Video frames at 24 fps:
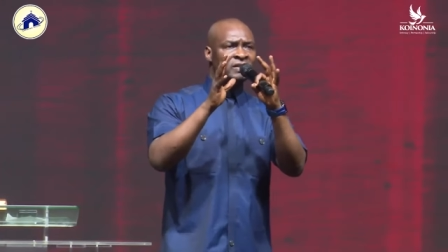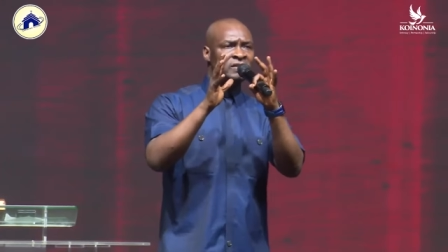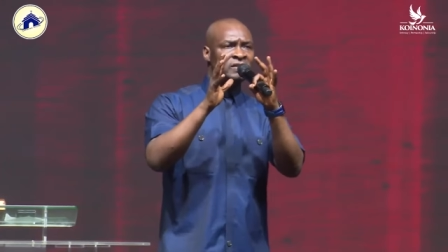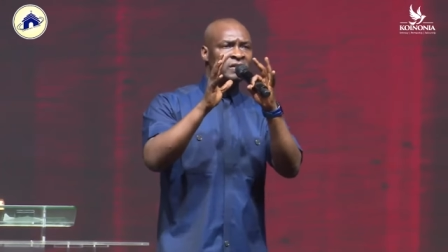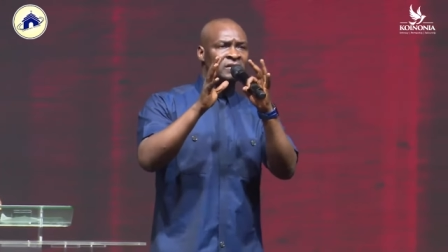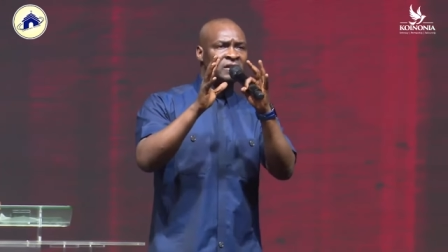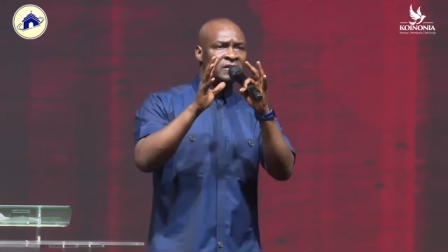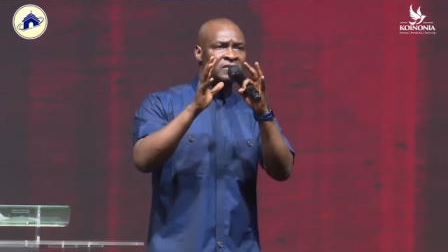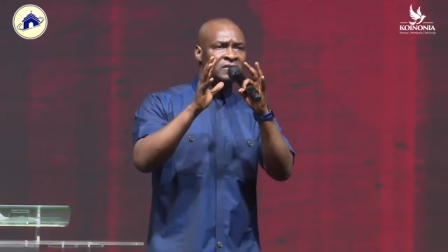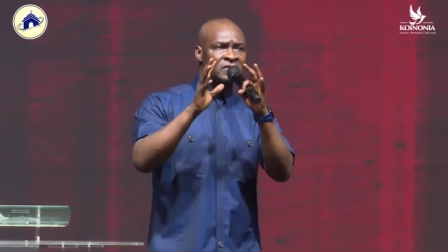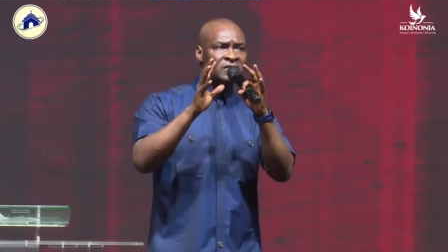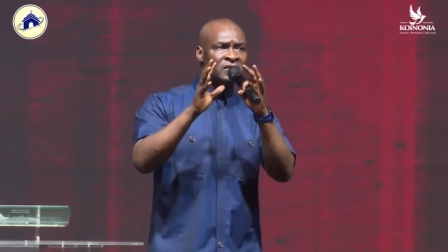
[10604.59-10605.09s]
is
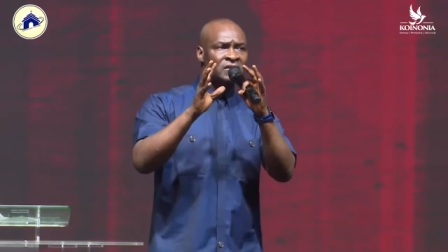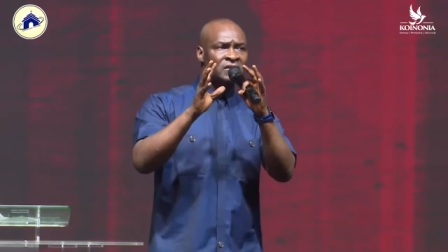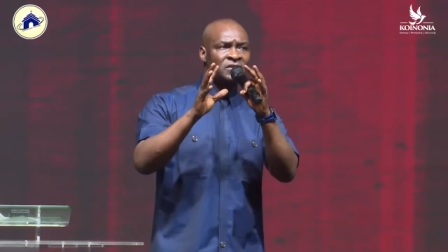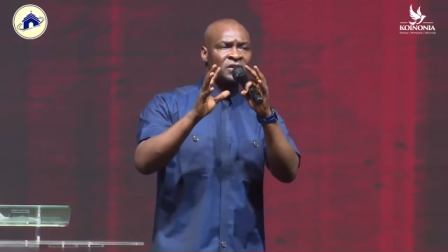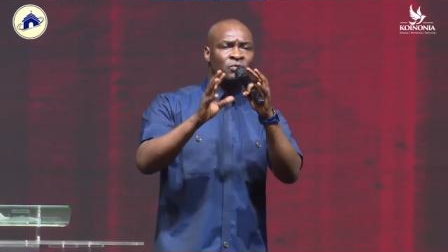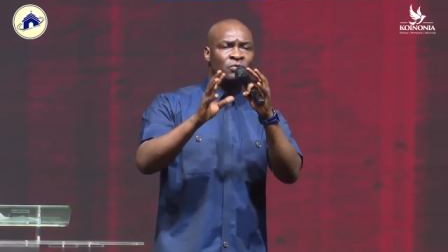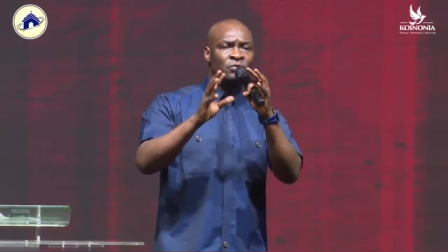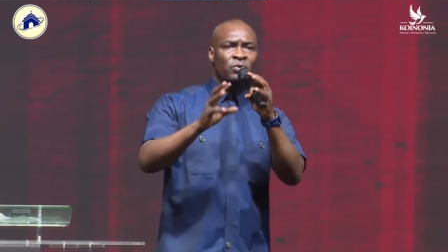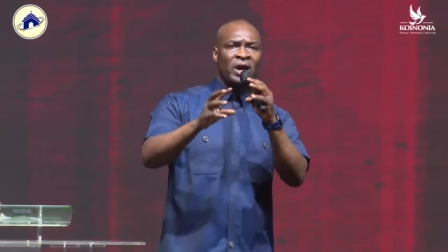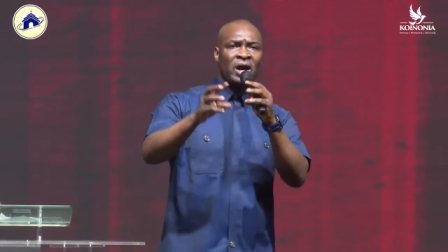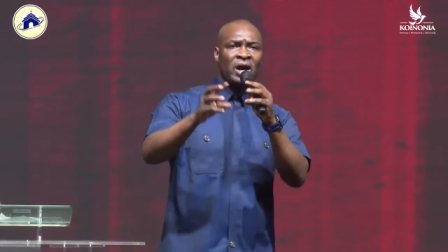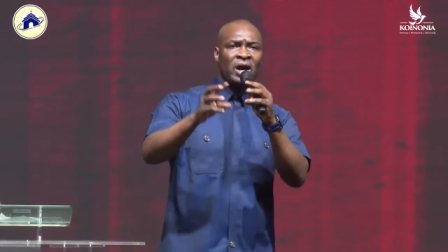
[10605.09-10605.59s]
the
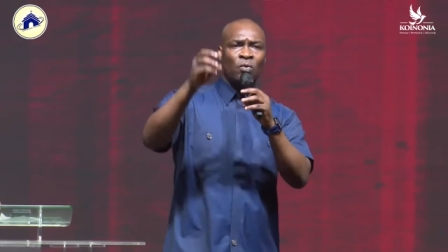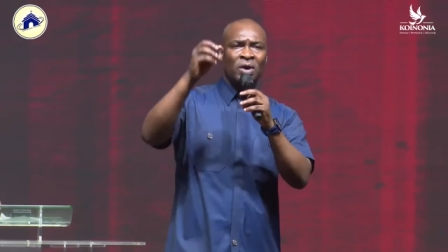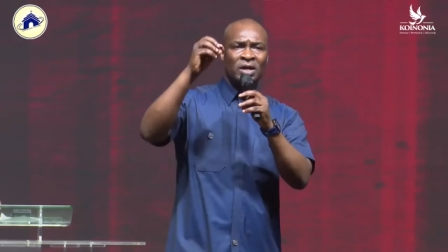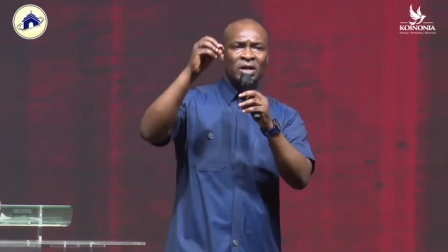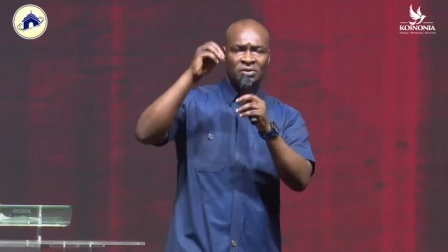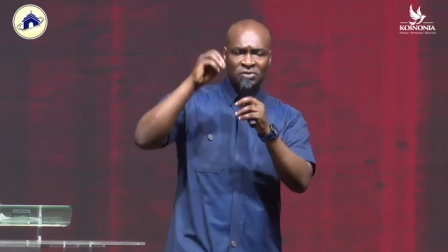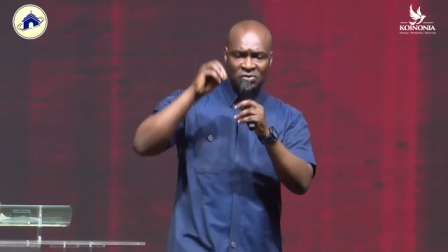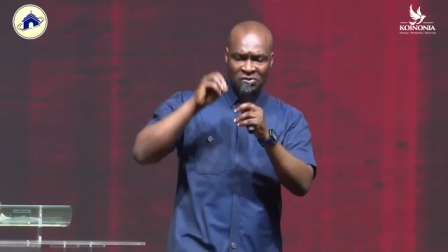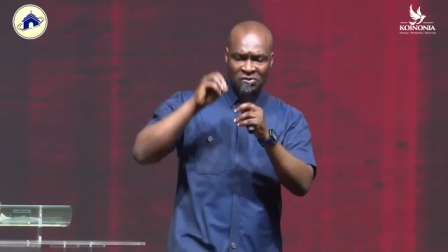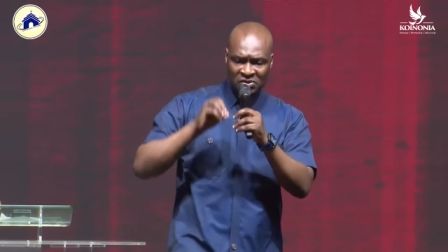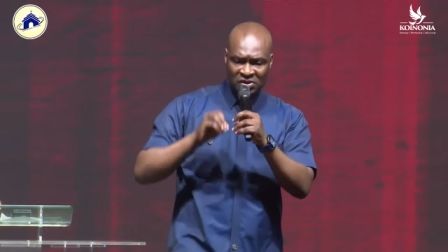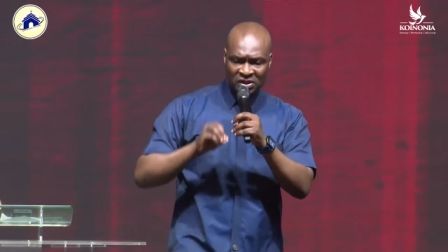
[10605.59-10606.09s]
season where I
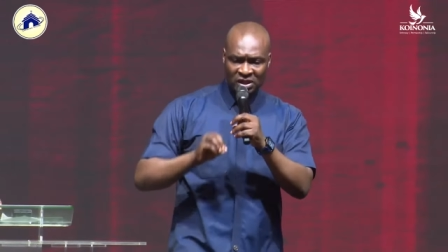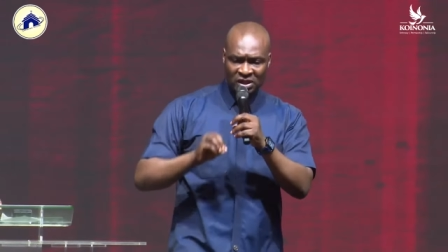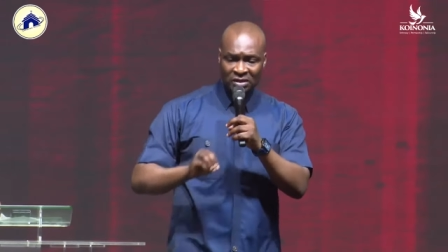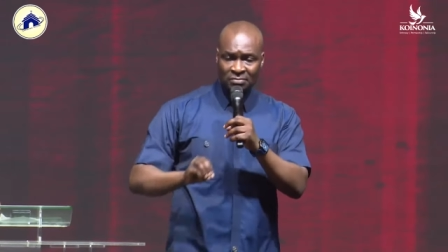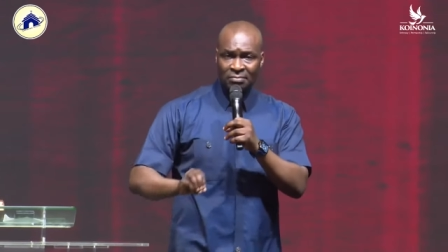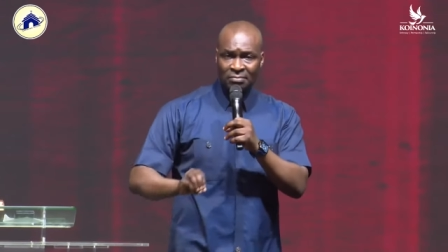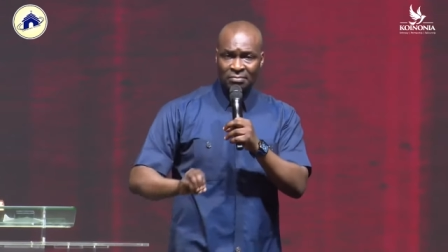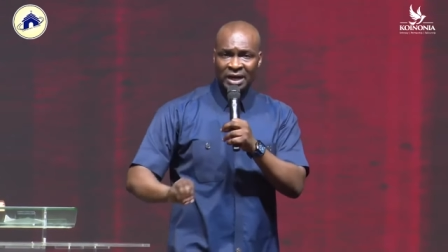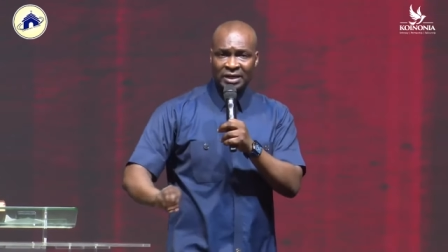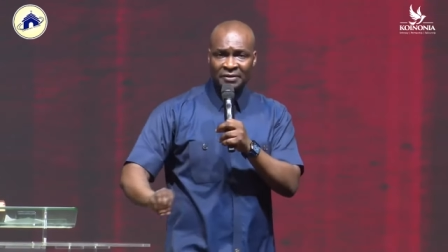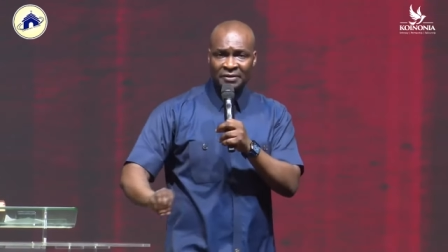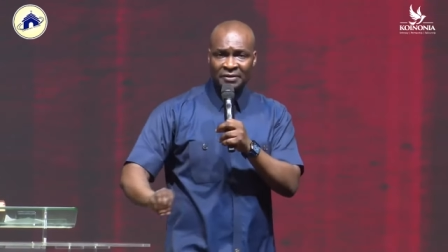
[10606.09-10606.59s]
want to see it
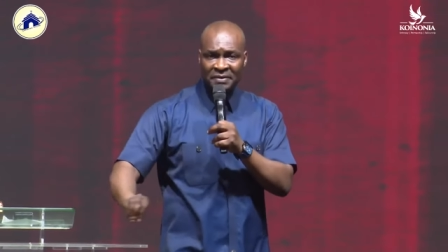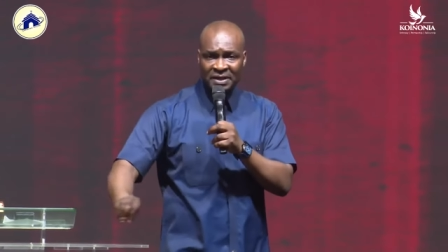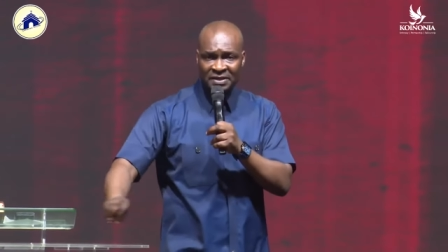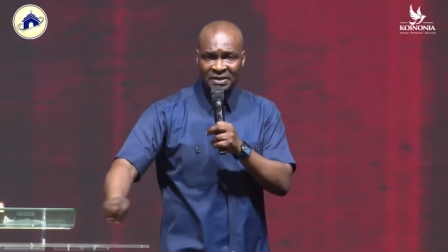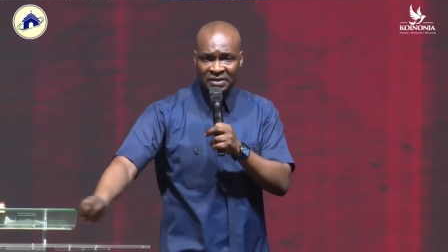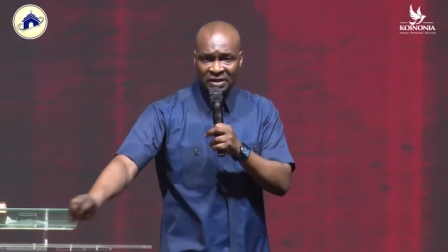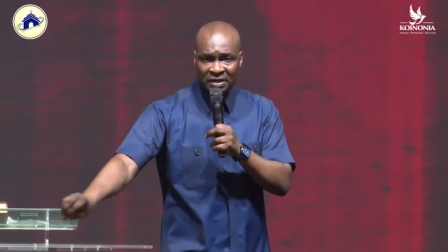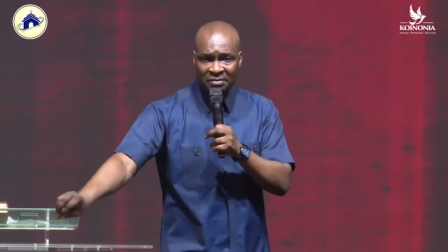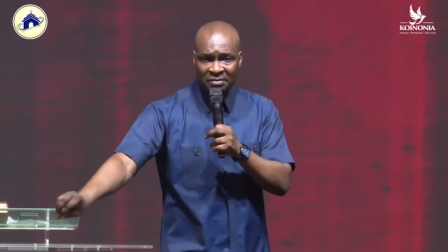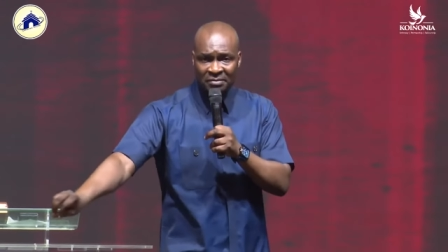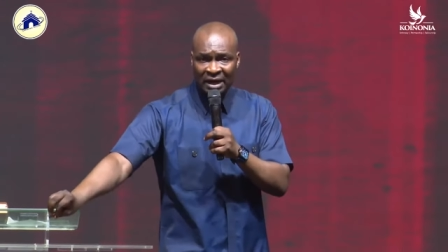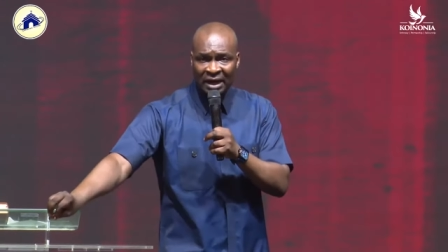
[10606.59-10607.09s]

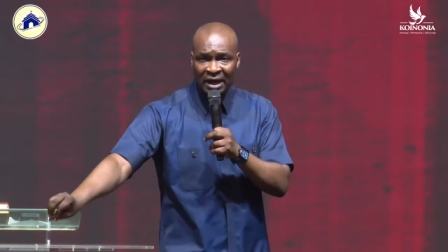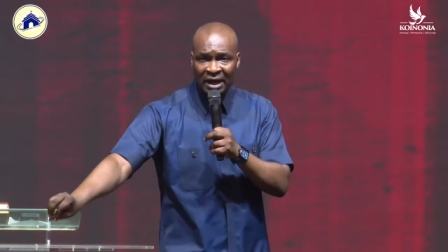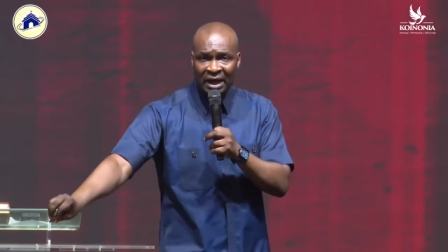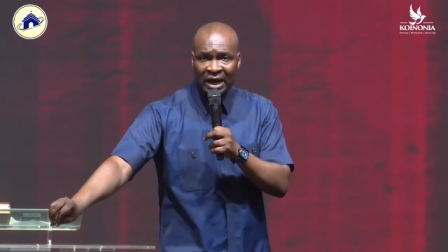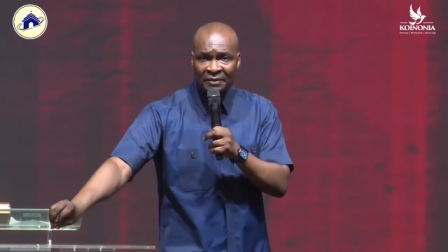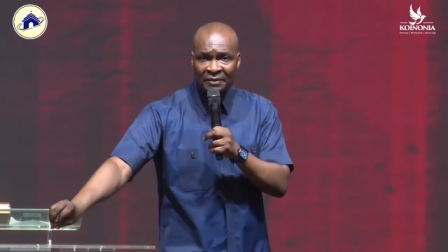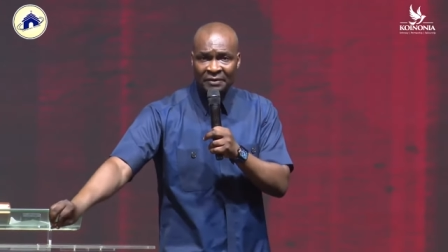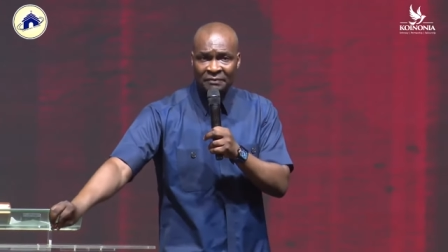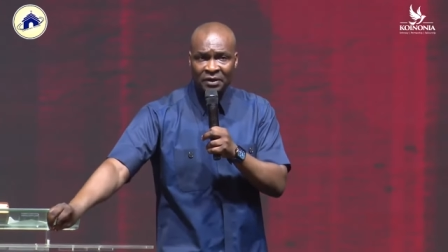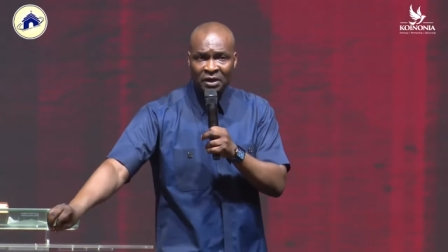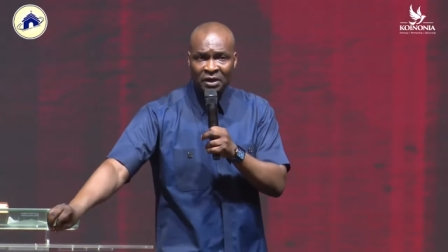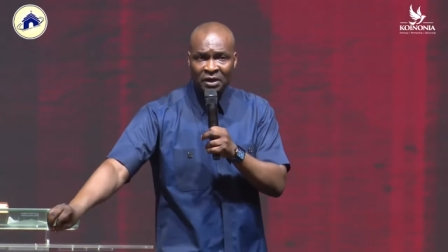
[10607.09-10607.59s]
manifest in my
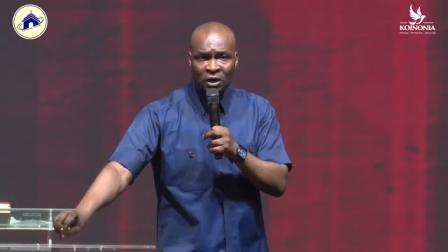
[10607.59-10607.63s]
life.